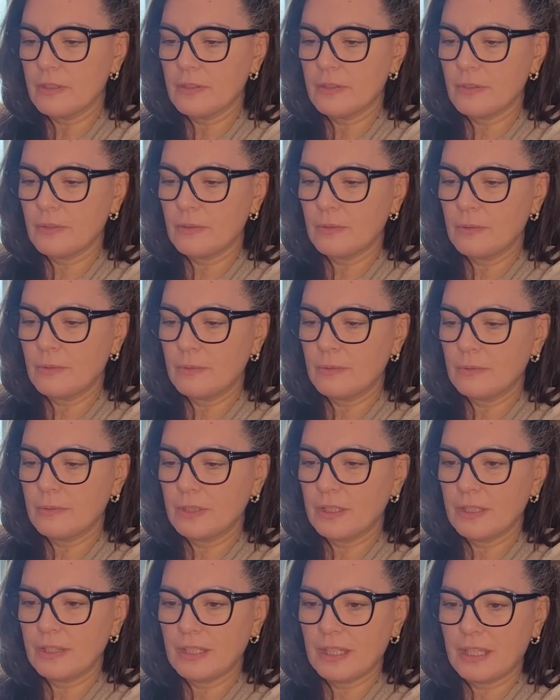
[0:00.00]
So
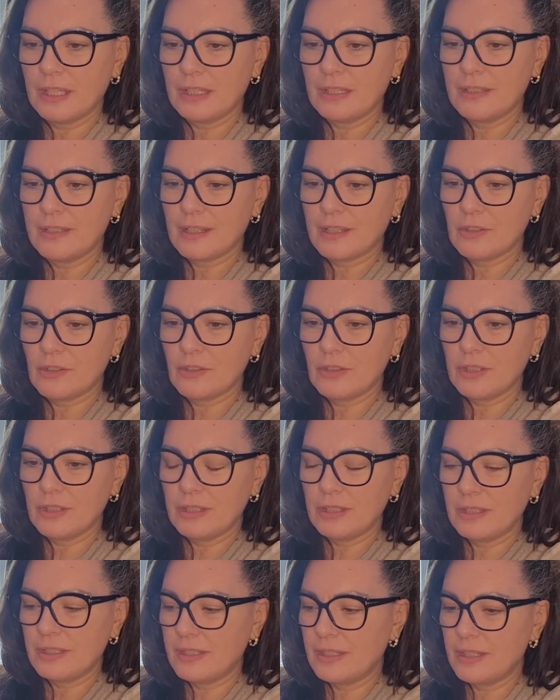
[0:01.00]
look at that. It's actually,
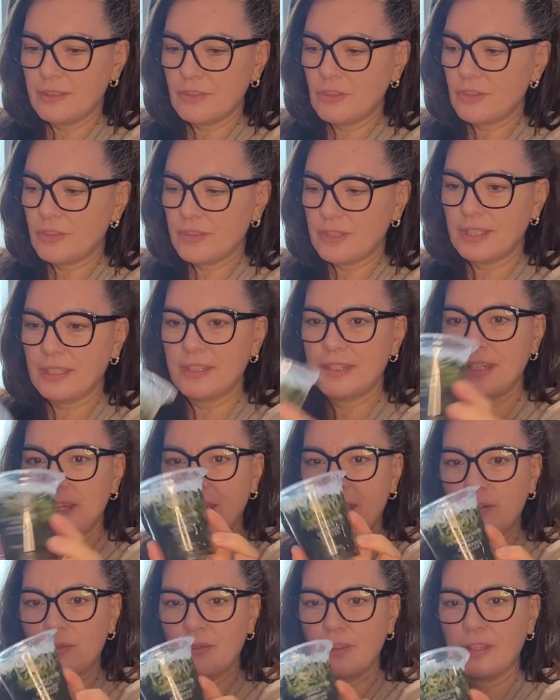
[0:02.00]
it's just a
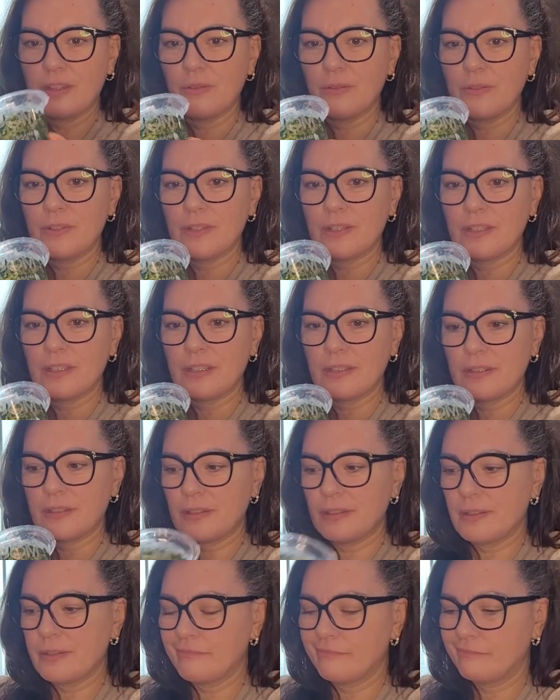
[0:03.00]
container that looks like
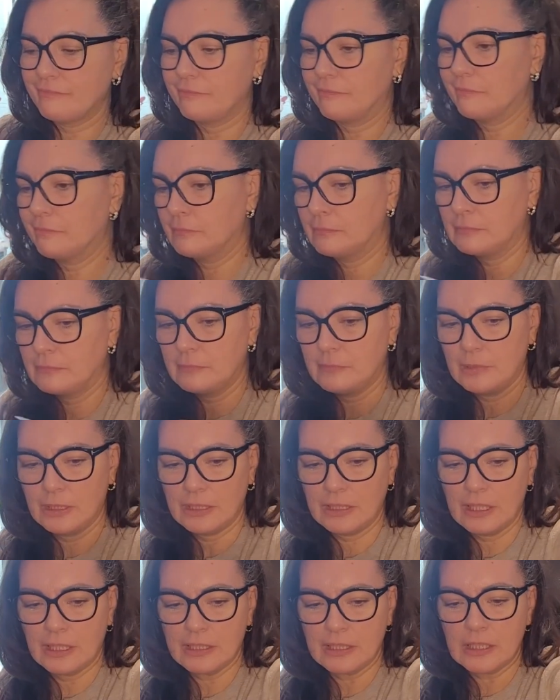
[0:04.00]
it's
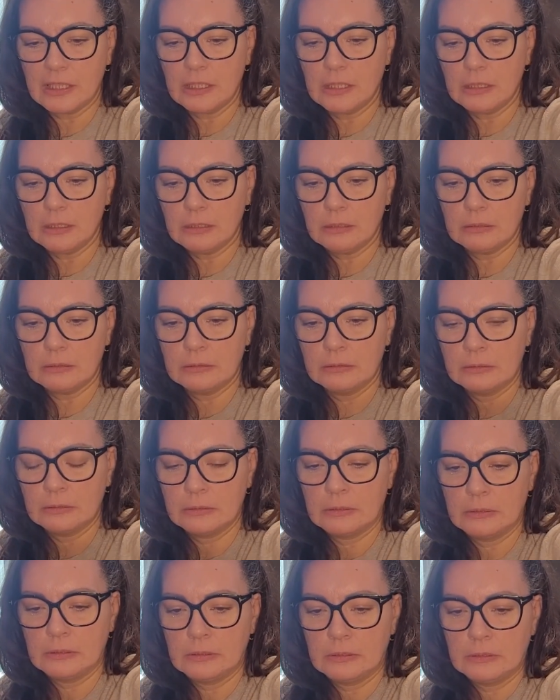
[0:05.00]
gunky.
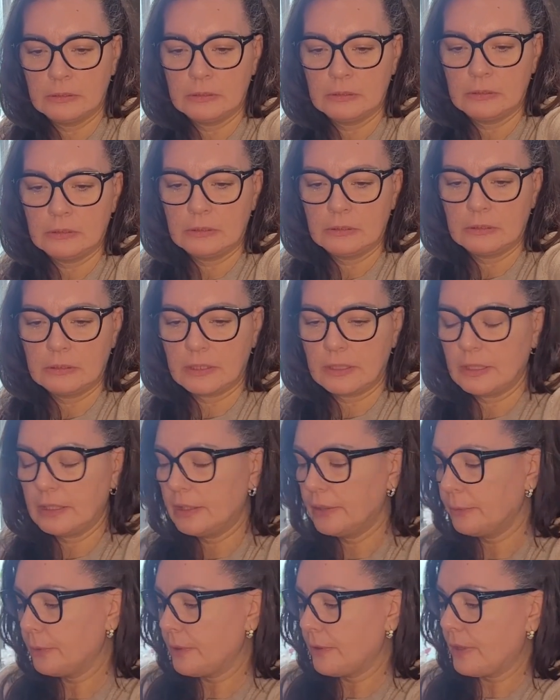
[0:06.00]

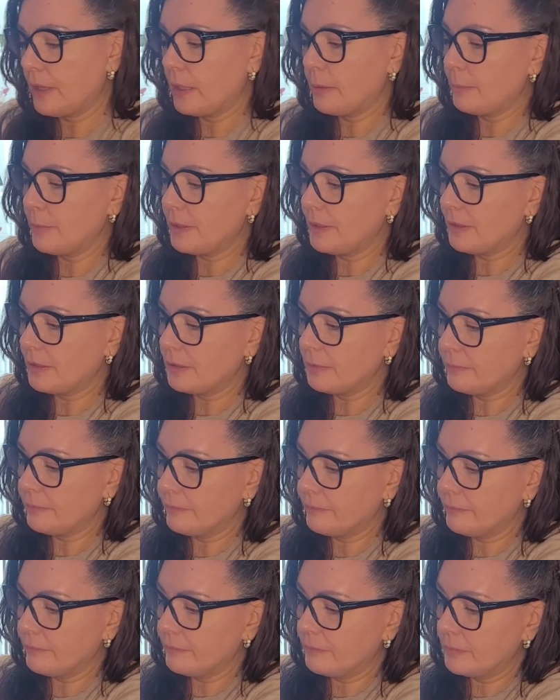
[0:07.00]
Get rid of that. But
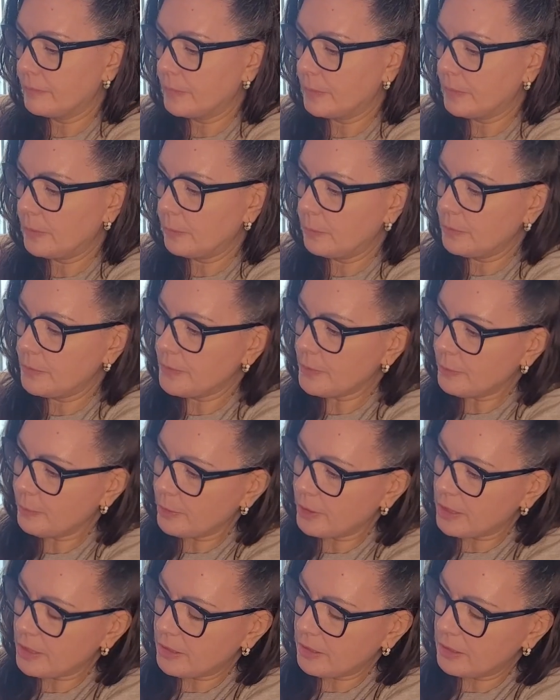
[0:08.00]
the roots are
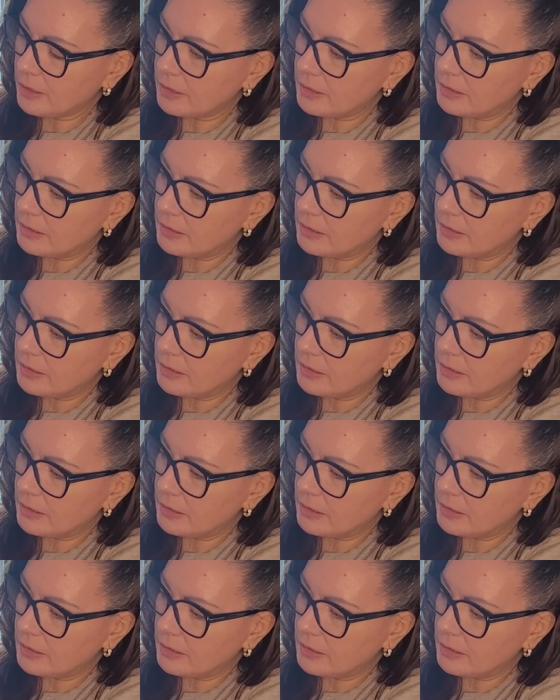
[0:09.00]
pretty good.